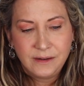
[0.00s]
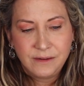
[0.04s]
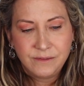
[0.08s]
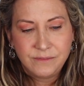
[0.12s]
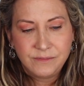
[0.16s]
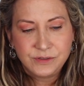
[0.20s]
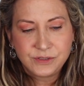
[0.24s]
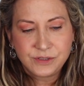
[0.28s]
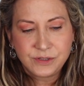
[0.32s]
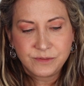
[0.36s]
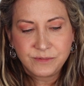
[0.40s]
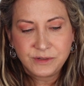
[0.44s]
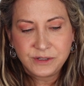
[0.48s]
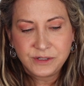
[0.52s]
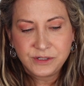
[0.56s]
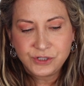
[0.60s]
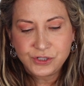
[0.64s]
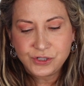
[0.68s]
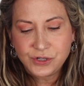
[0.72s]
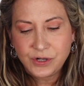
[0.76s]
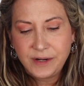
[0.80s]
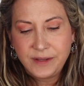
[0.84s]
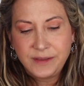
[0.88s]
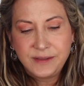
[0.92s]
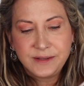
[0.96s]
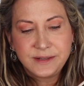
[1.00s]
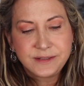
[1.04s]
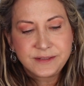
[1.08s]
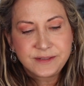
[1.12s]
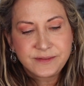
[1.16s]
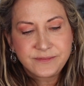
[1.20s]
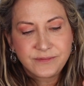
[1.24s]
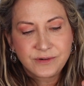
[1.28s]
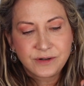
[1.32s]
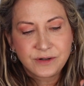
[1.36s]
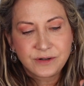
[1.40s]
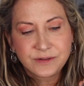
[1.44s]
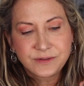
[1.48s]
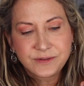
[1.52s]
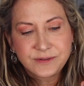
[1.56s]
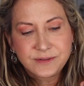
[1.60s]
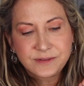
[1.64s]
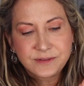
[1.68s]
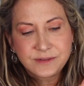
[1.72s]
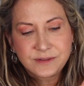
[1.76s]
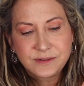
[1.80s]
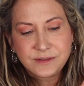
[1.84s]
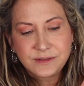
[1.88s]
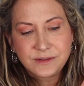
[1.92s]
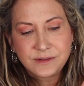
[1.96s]
which I'm going to try this
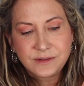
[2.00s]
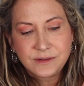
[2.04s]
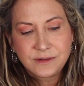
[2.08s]
first.